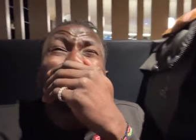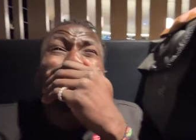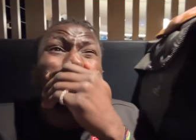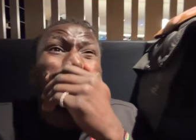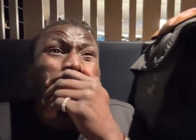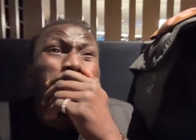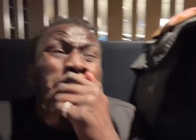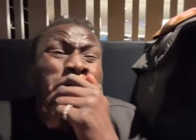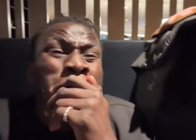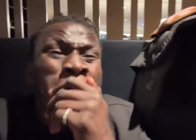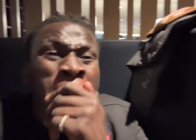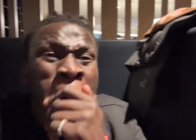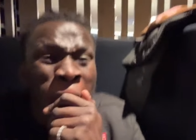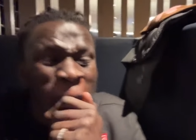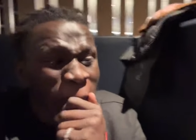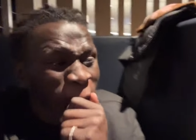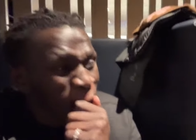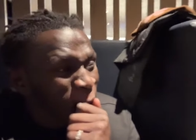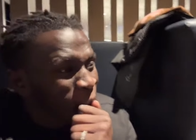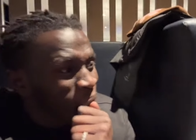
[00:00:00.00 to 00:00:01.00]
oh we used to,
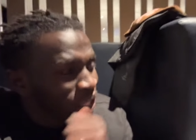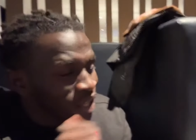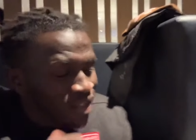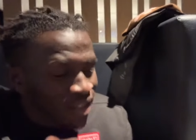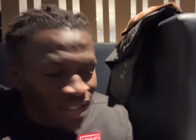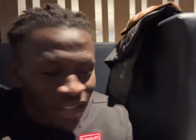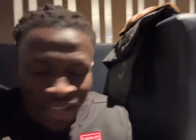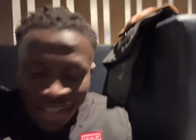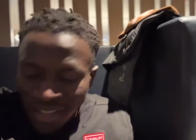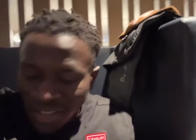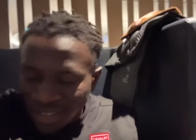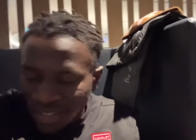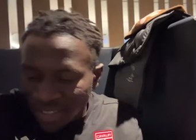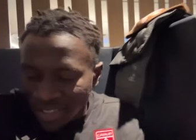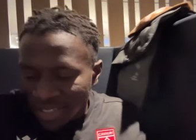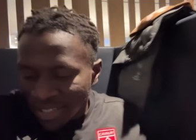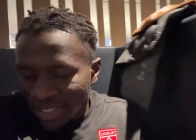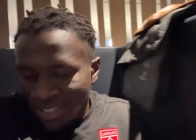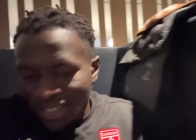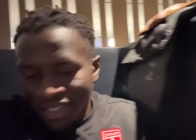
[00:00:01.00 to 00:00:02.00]
you were like, tail, tail.